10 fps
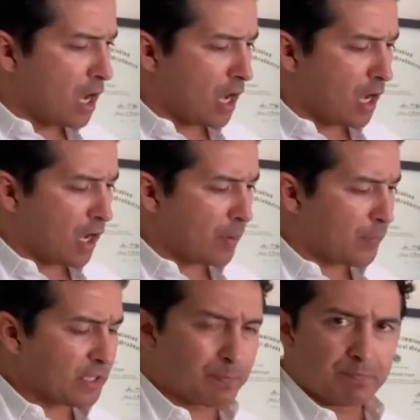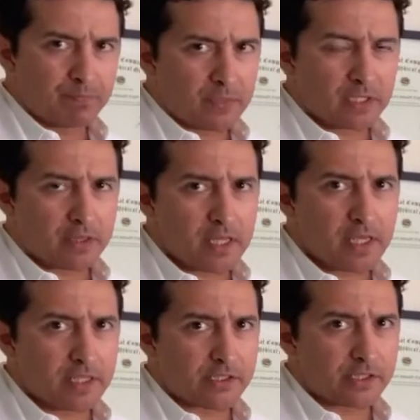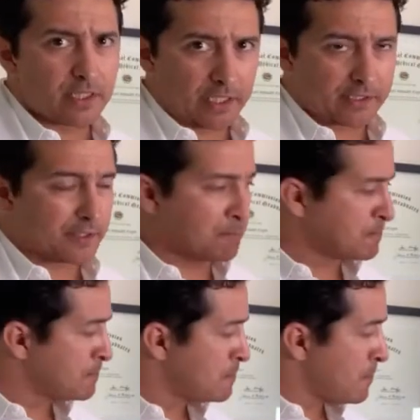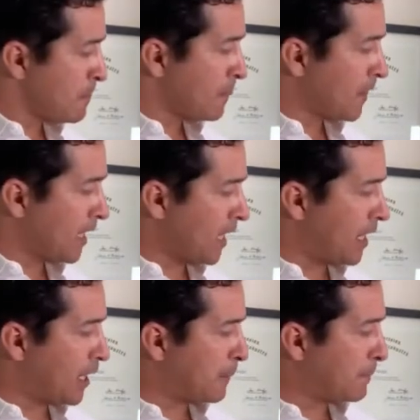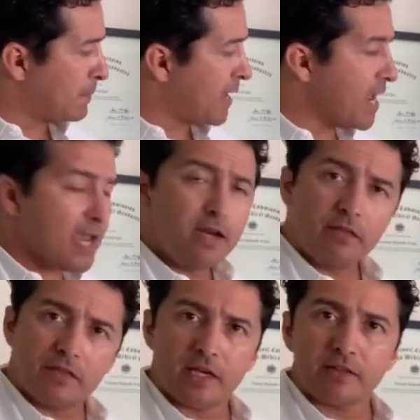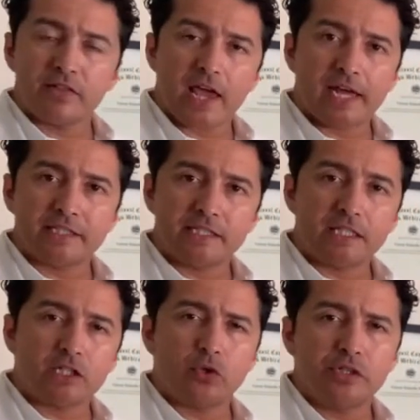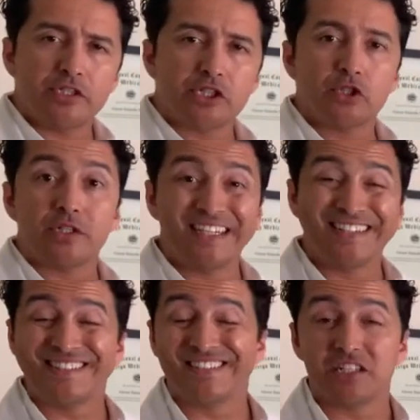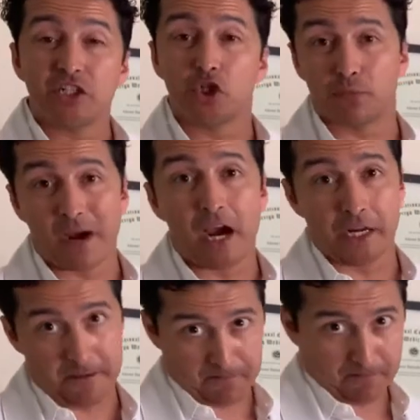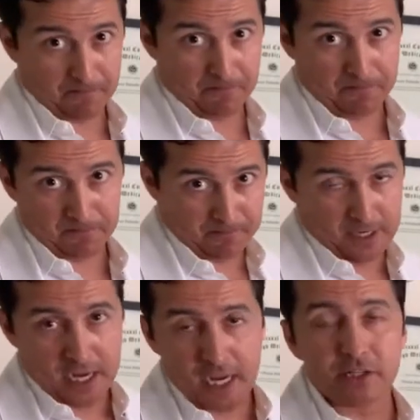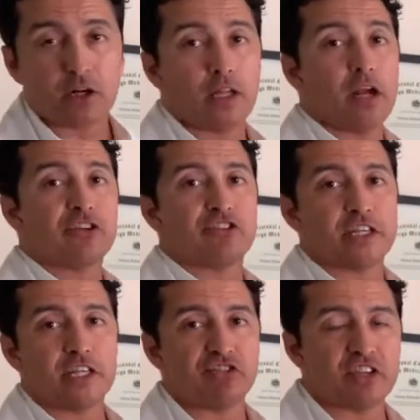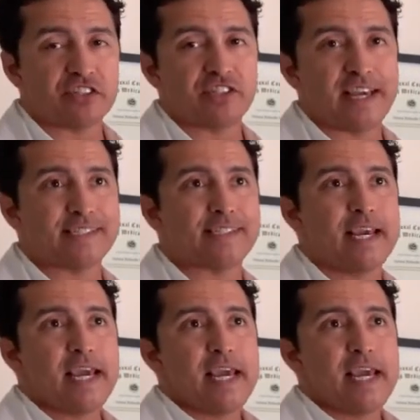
Uh, but, but the thing is this. Um, anything that increases your insulin in your body. And there are a lot of studies that says